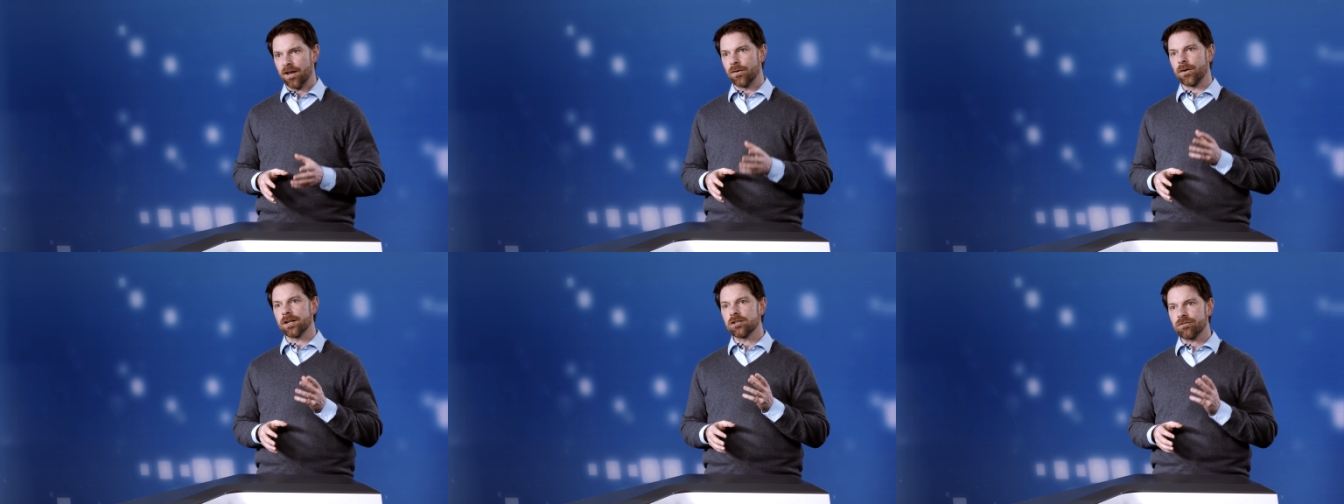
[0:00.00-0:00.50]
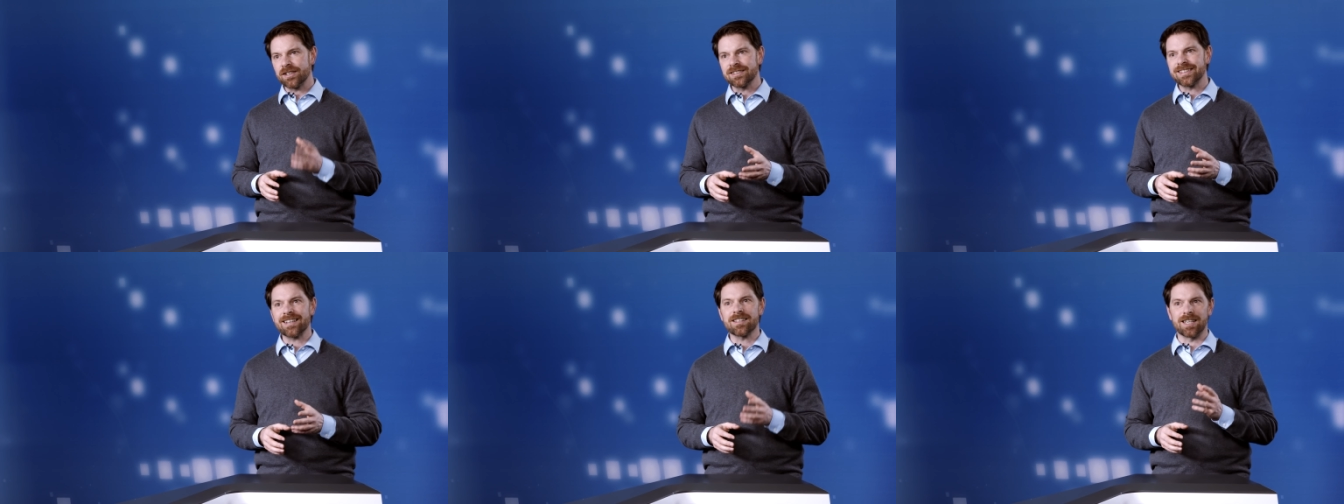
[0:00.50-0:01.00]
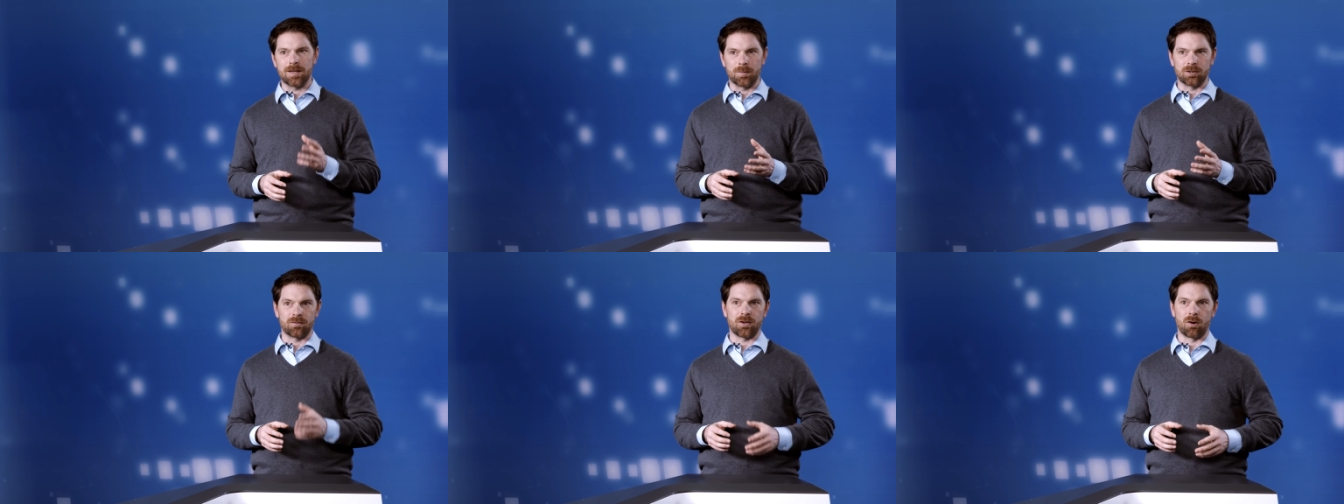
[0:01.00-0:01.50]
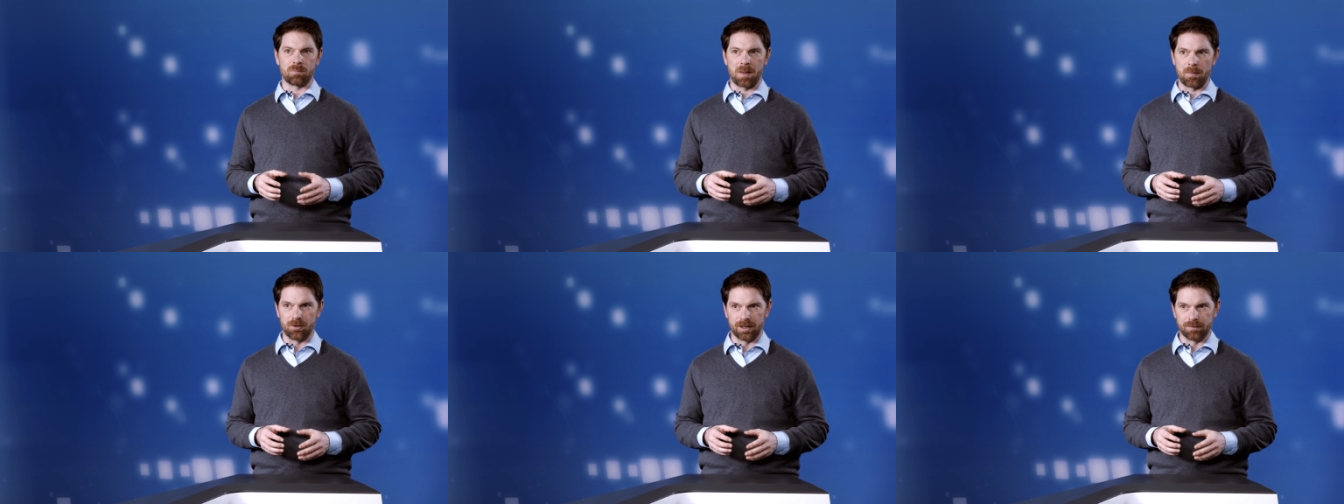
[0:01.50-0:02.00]
you can transcend the limits of your own
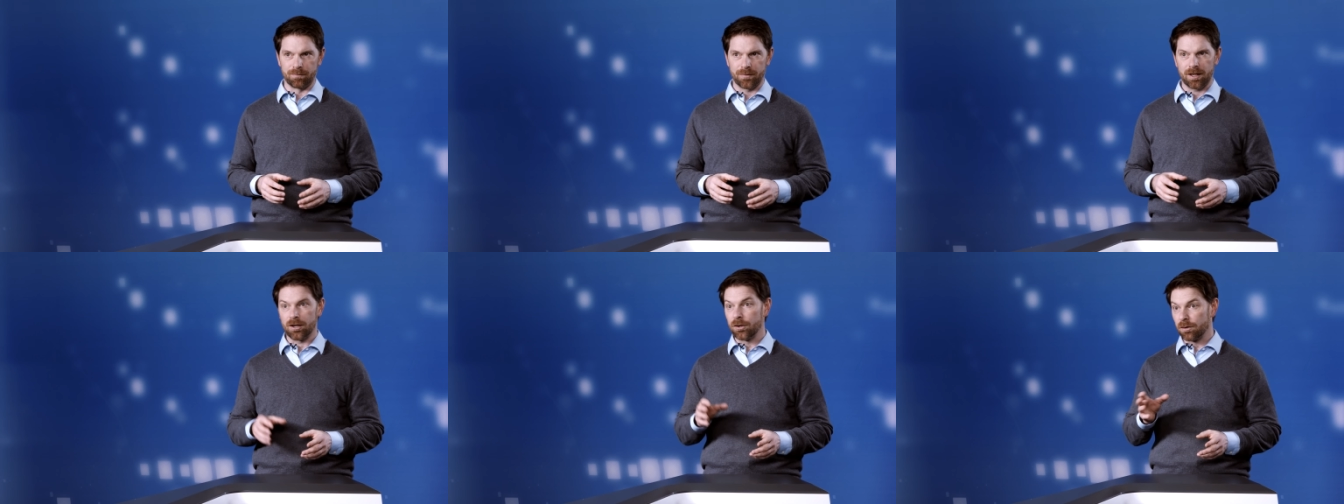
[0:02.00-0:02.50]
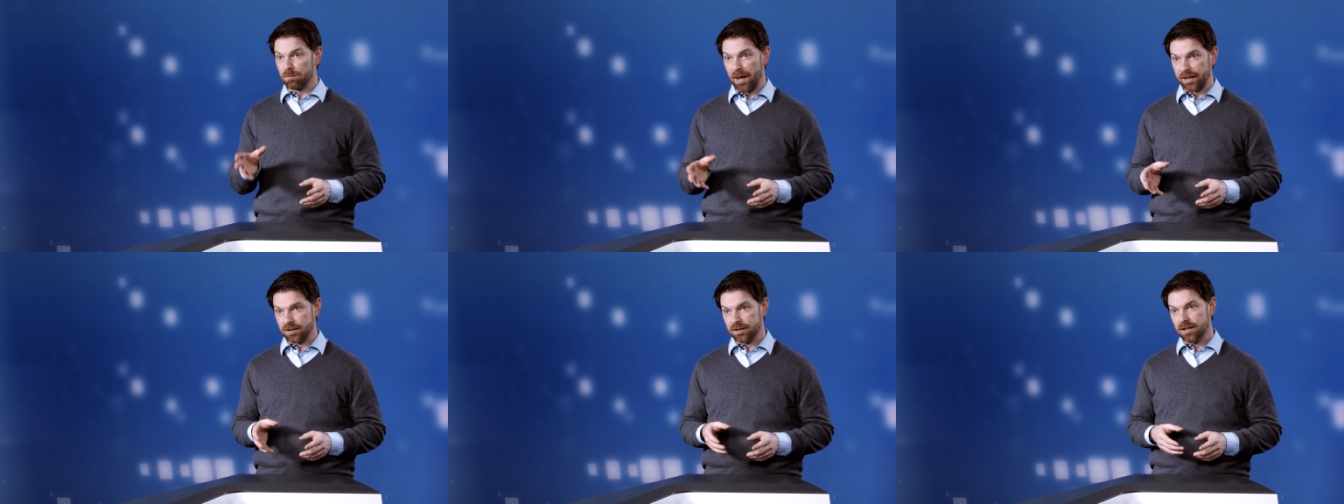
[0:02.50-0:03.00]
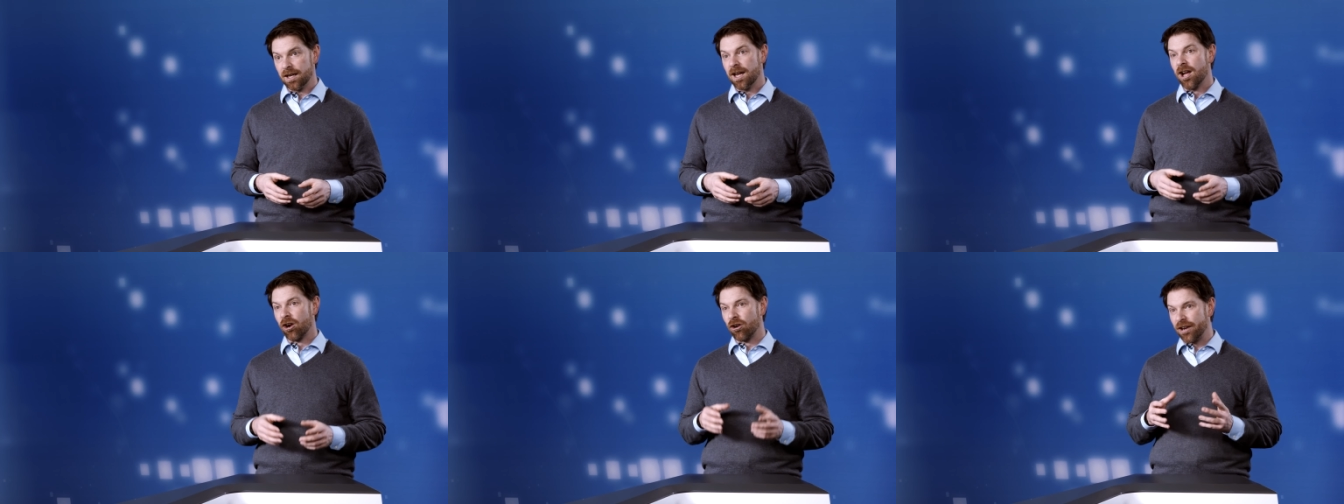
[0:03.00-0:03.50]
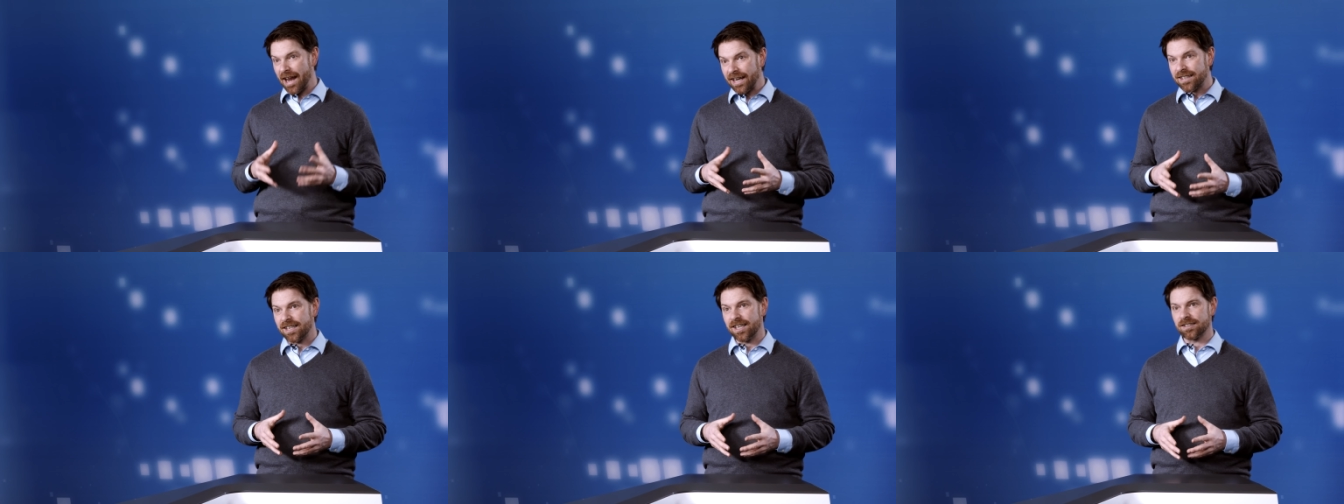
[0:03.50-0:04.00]
memory, learn better, connect
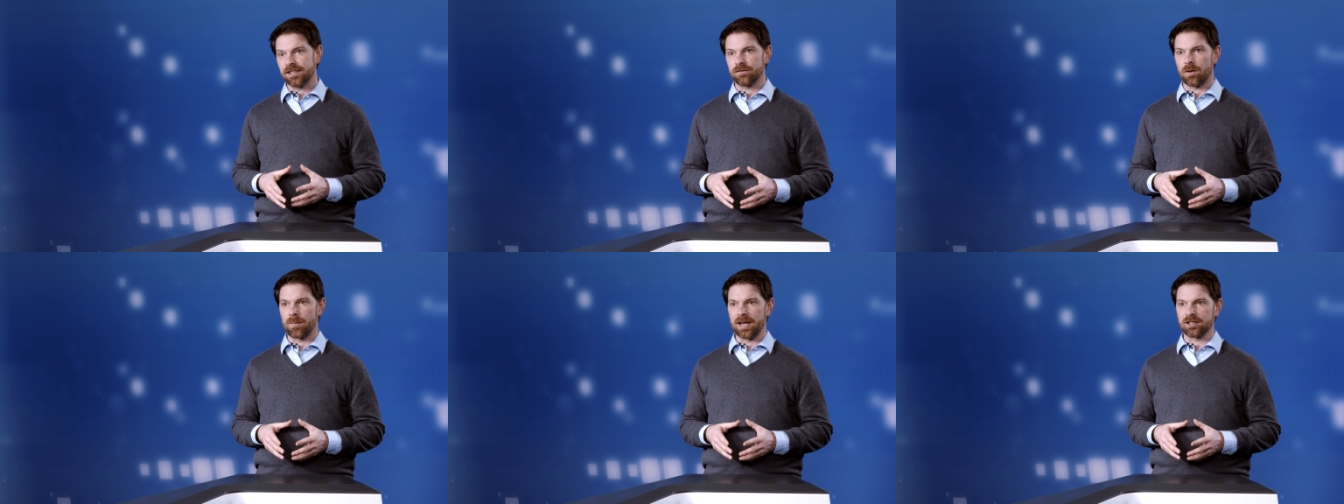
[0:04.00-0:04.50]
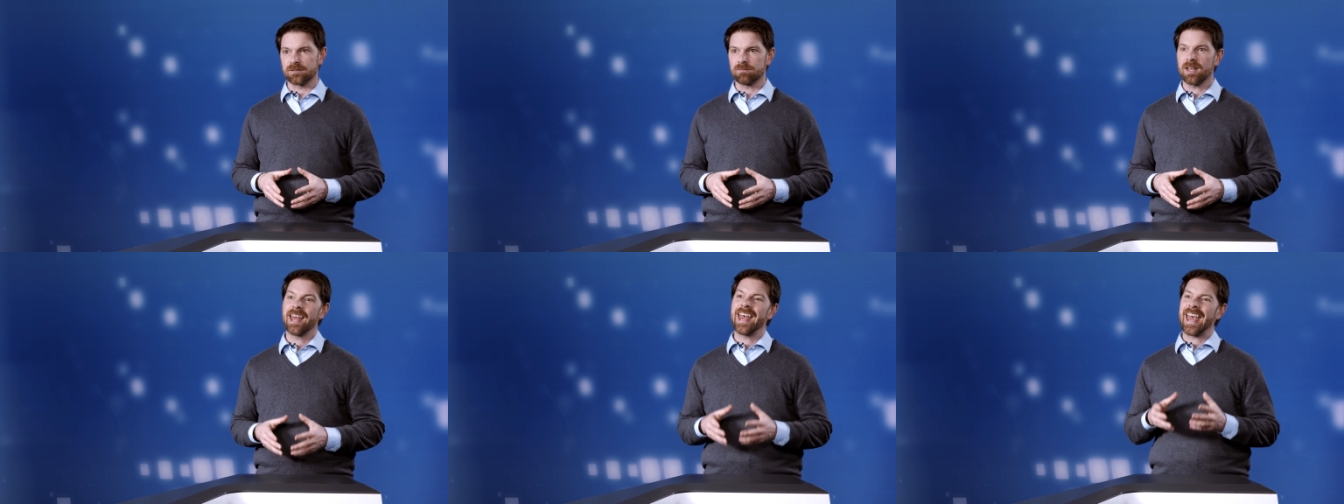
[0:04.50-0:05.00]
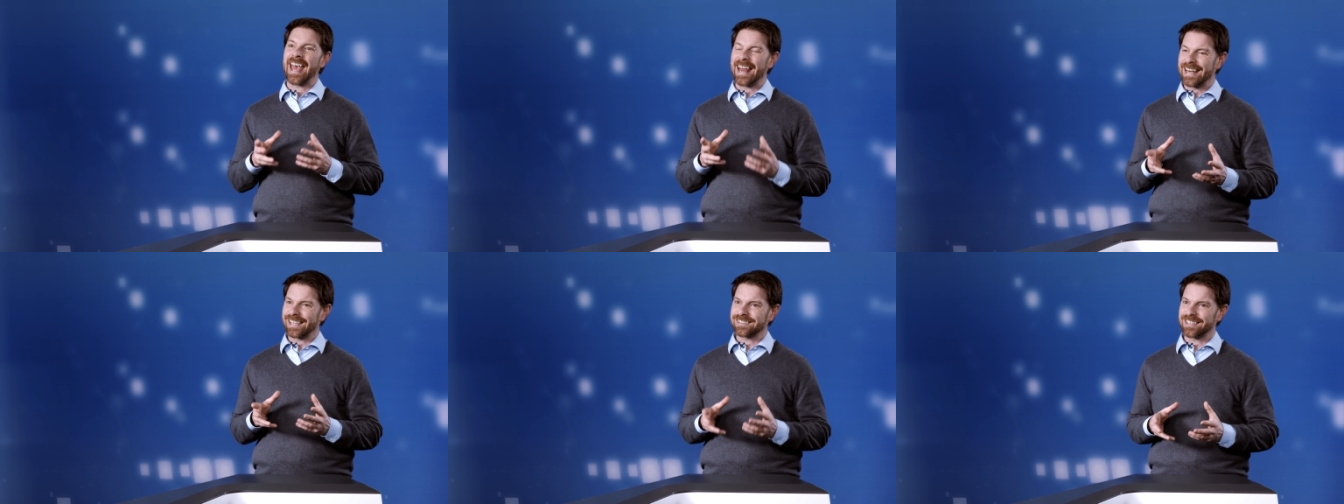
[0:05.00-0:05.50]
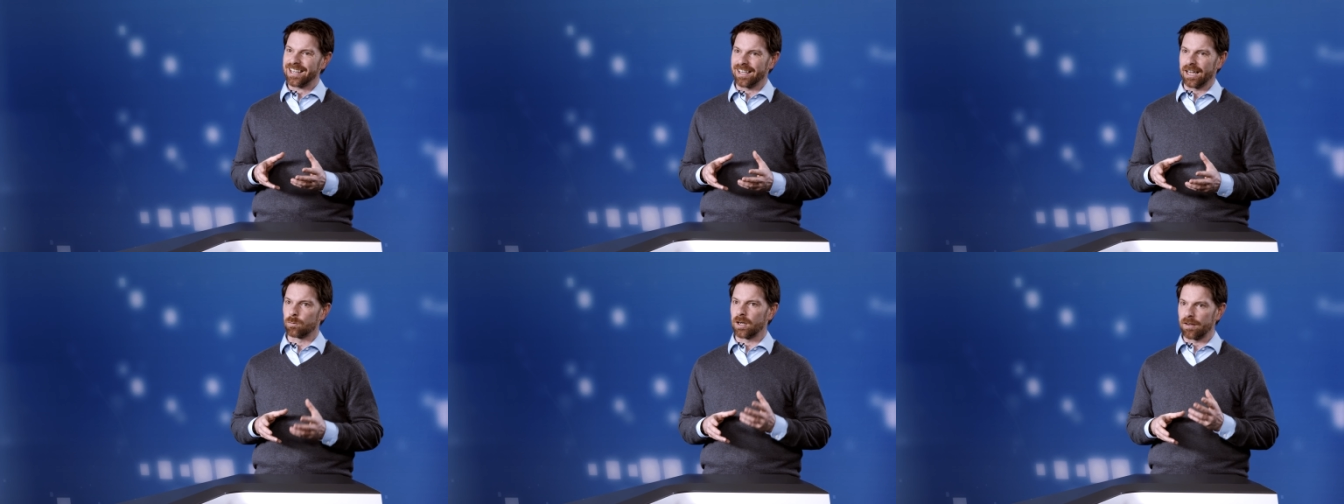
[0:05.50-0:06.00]
ideas and information, and excel
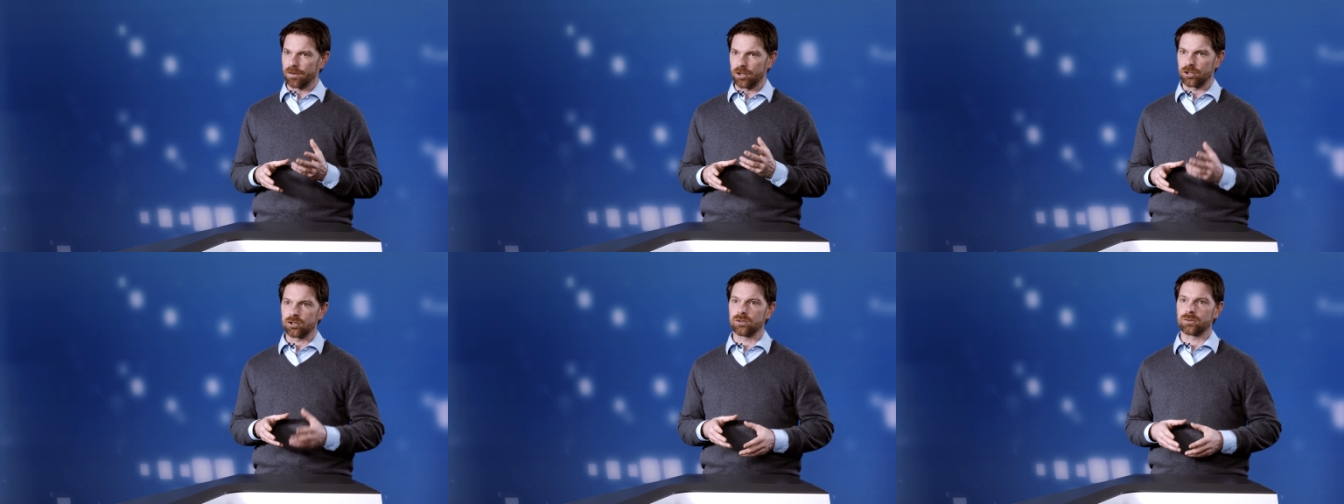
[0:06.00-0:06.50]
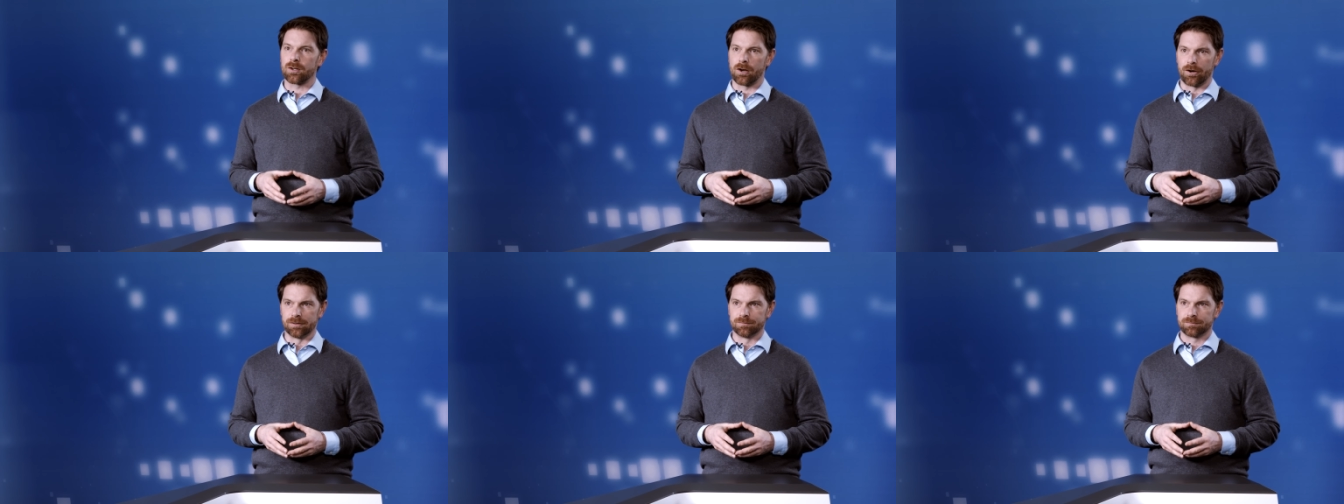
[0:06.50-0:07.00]
at whatever you choose to learn.